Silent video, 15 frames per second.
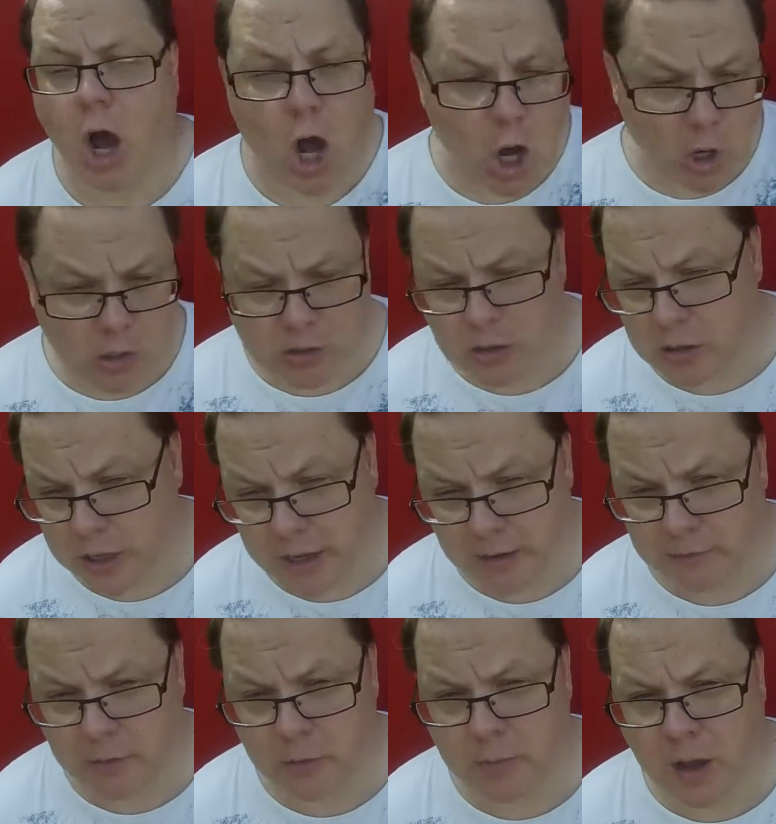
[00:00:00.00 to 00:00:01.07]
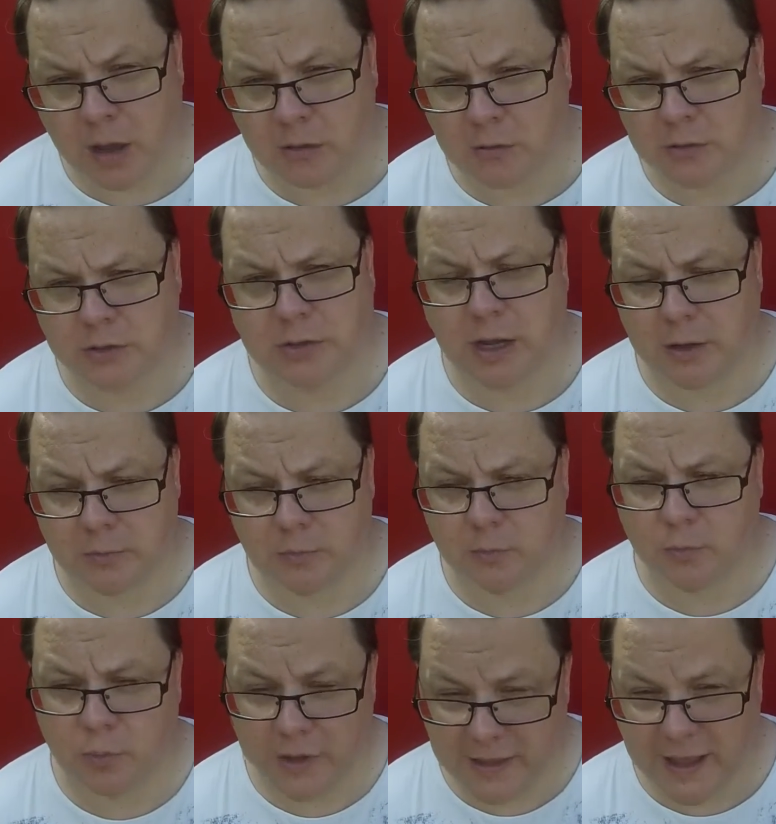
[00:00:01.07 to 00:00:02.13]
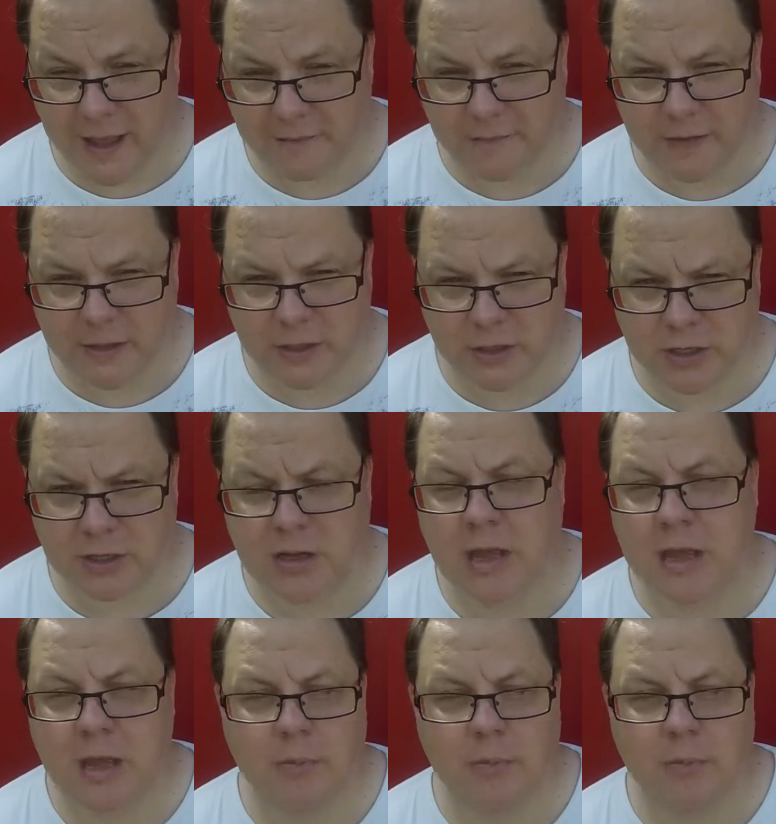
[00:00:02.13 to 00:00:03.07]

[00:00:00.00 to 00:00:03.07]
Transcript: All Hero models come with that feature,